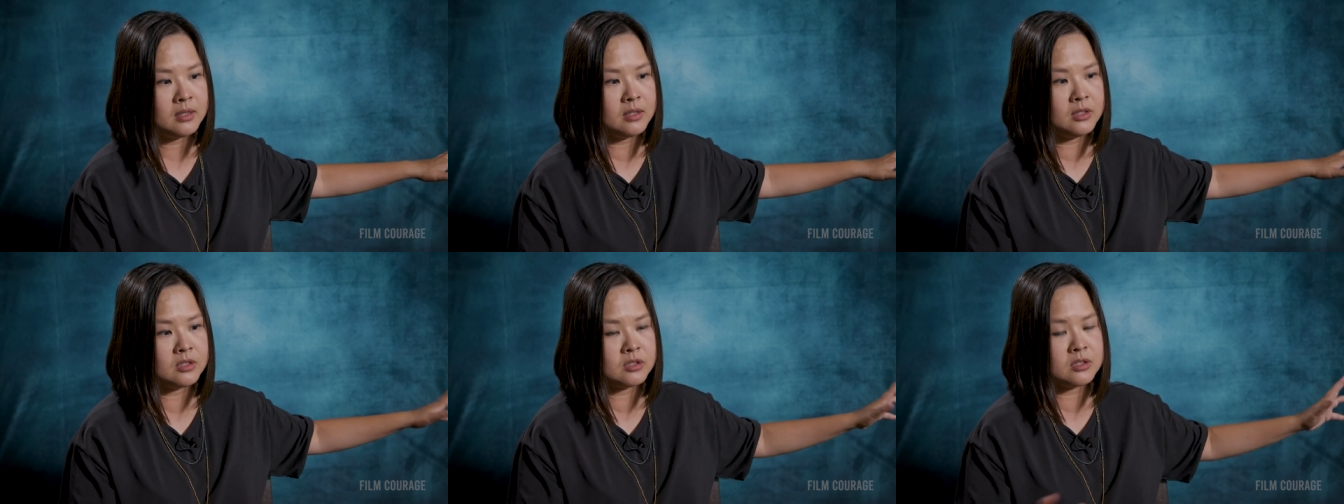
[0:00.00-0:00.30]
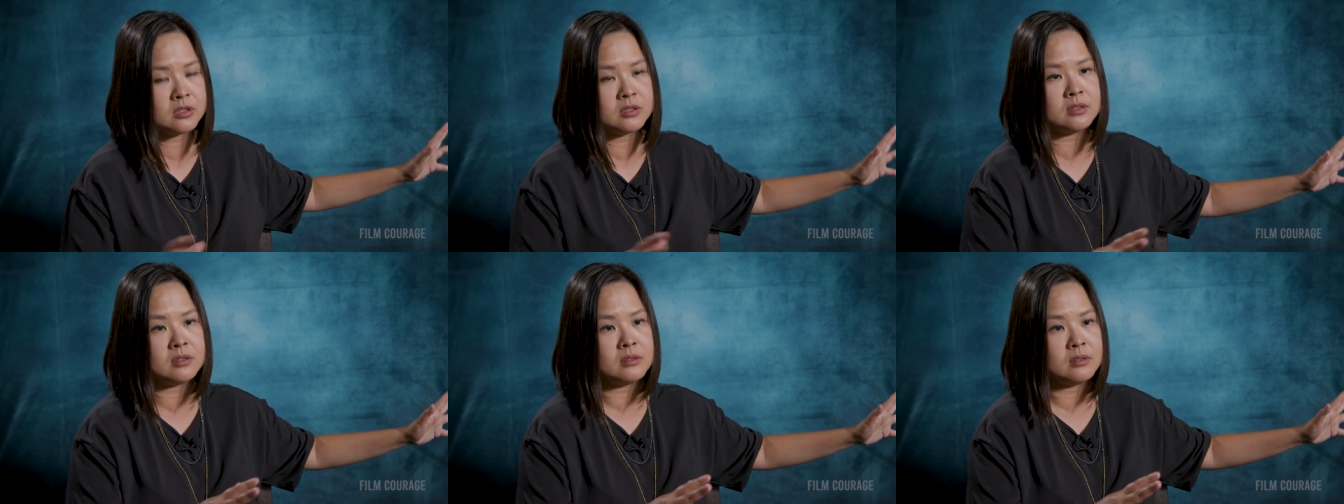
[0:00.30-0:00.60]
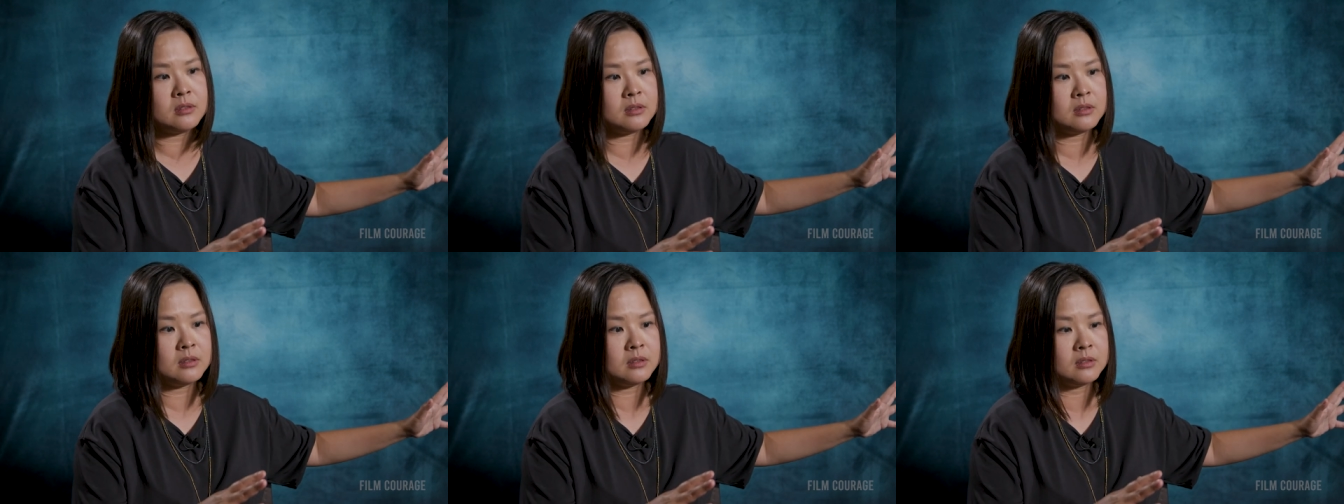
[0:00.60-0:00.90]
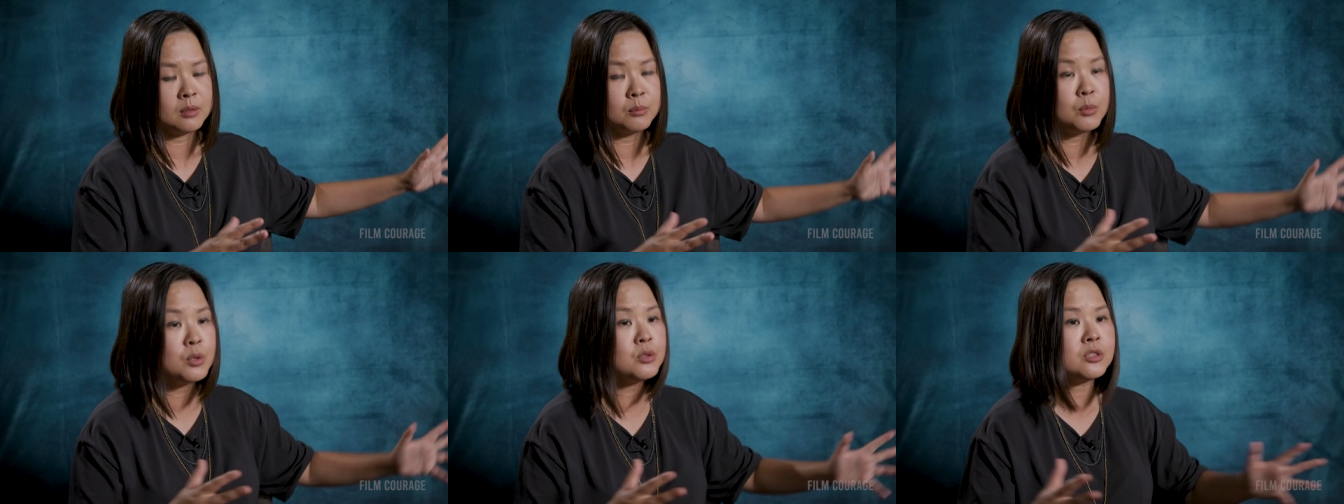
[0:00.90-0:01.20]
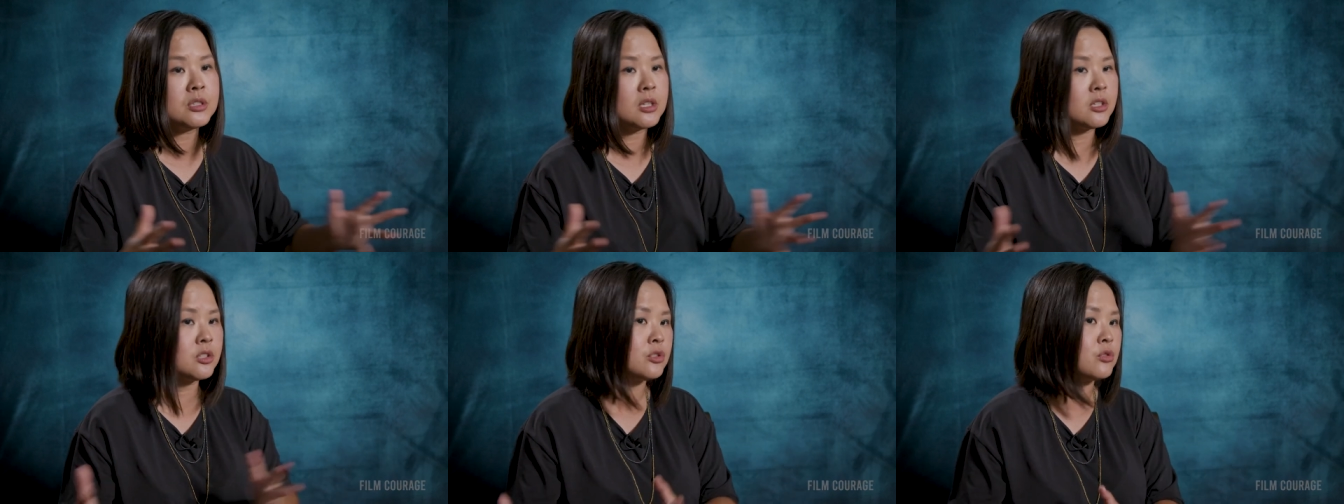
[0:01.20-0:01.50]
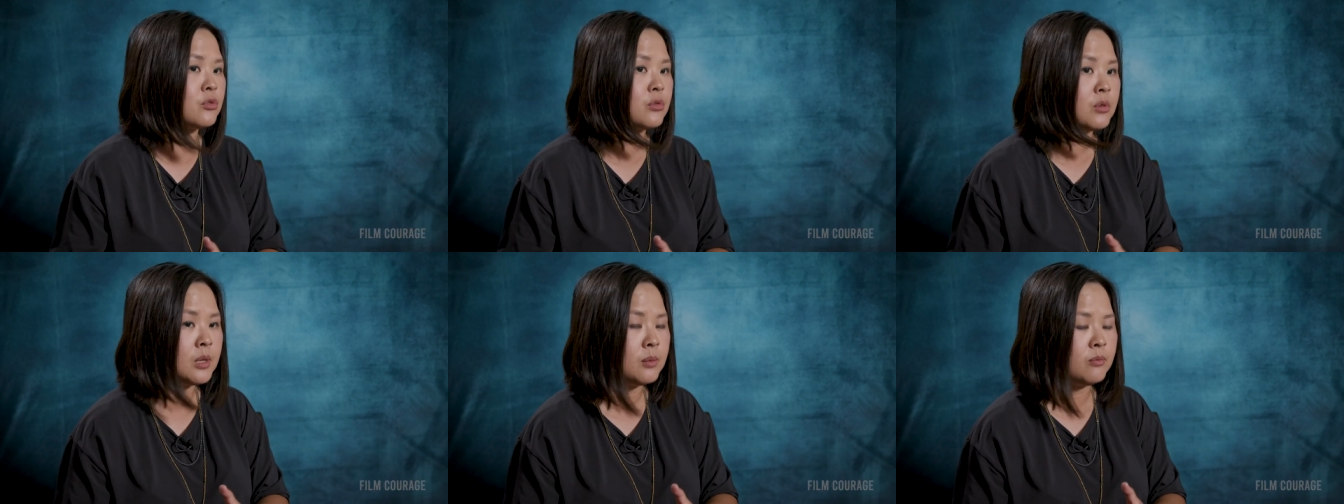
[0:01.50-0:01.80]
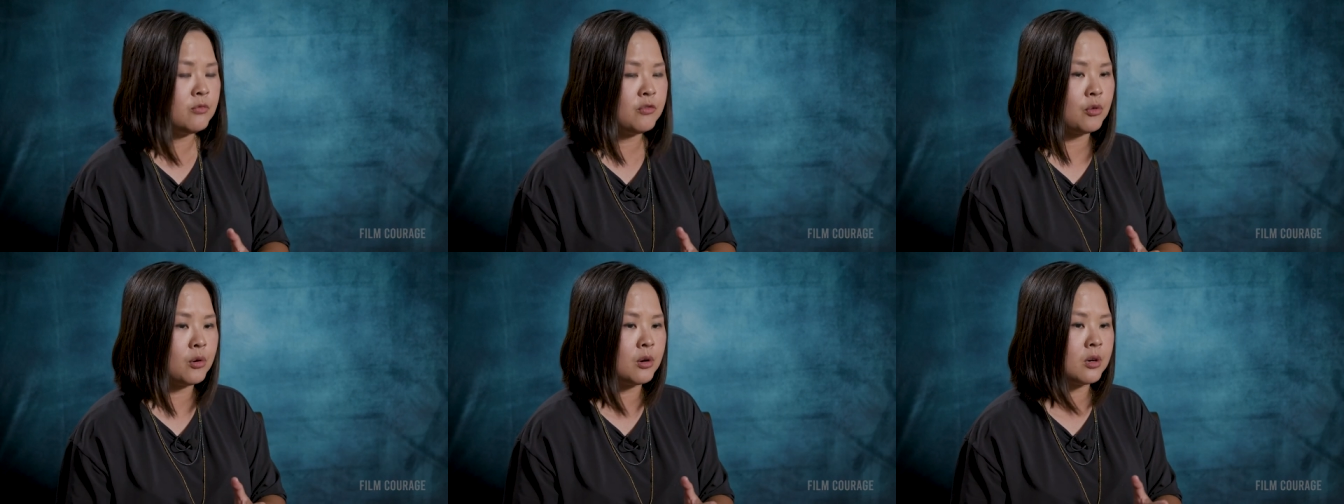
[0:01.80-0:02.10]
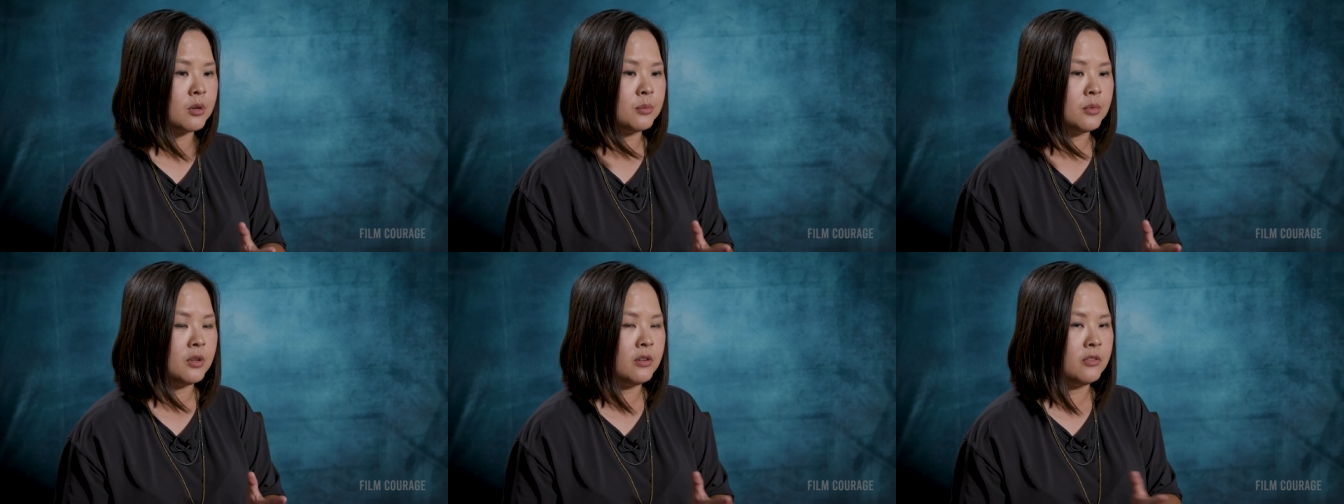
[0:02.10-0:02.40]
is the most extreme form